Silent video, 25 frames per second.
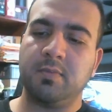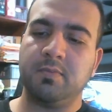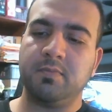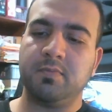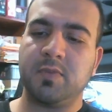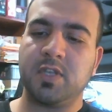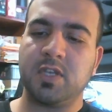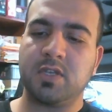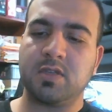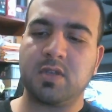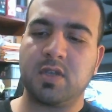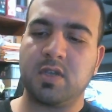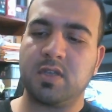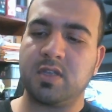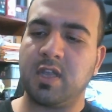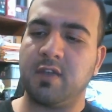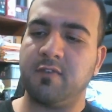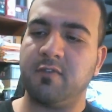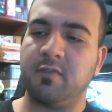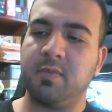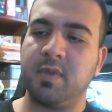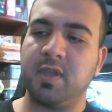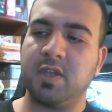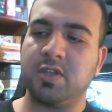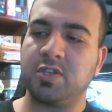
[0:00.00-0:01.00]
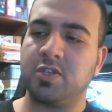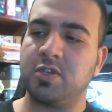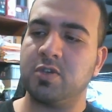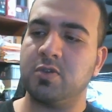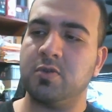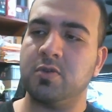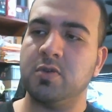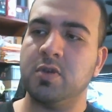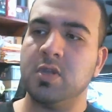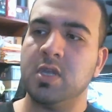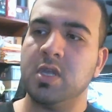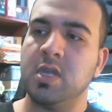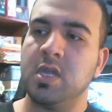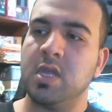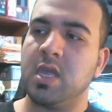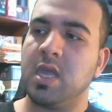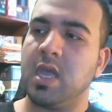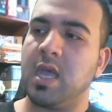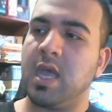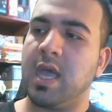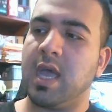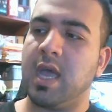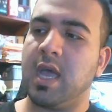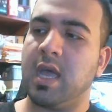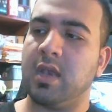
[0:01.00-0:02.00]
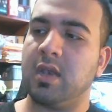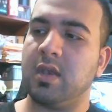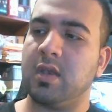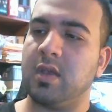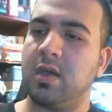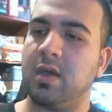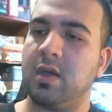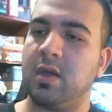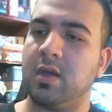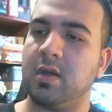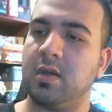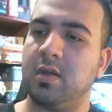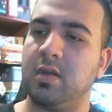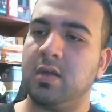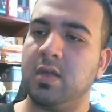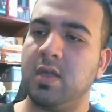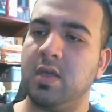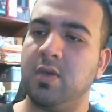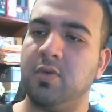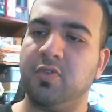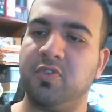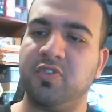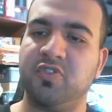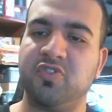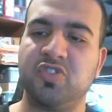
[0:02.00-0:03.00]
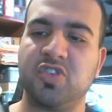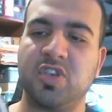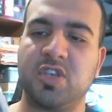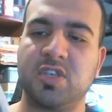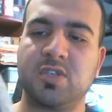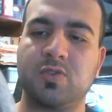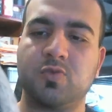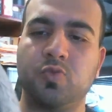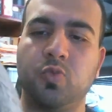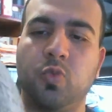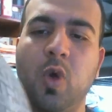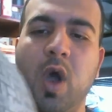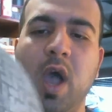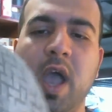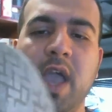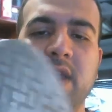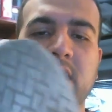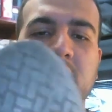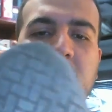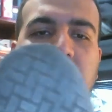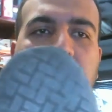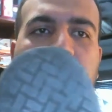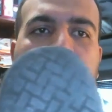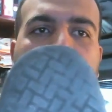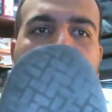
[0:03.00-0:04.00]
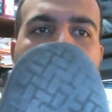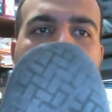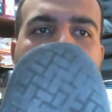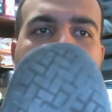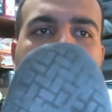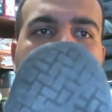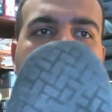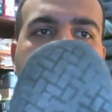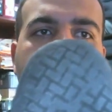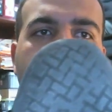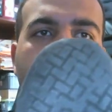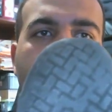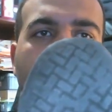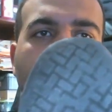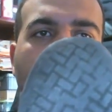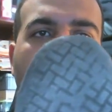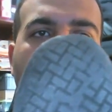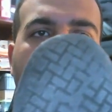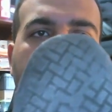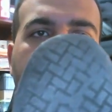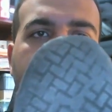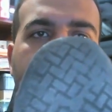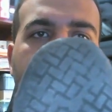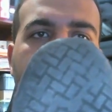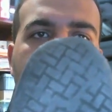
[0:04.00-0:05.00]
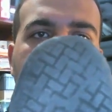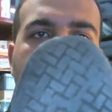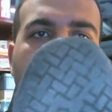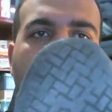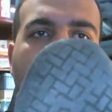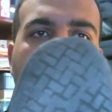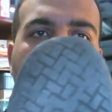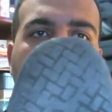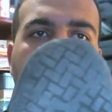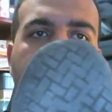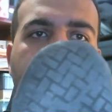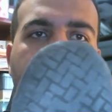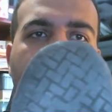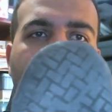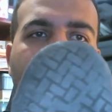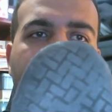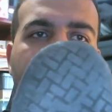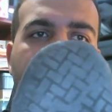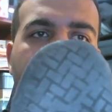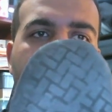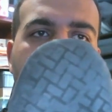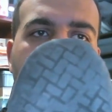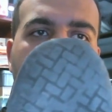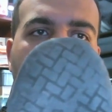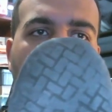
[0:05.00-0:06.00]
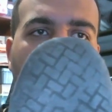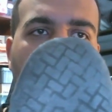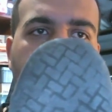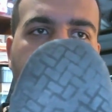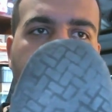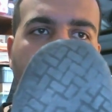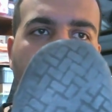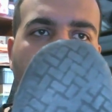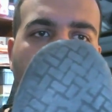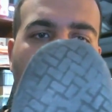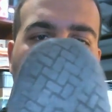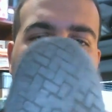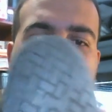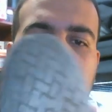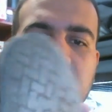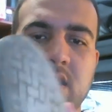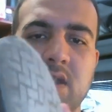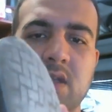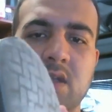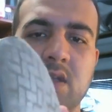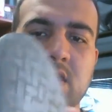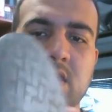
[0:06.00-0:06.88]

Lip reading: just because I have a big shoe, and it was just wide enough to cover the sides. So it's still pretty wide.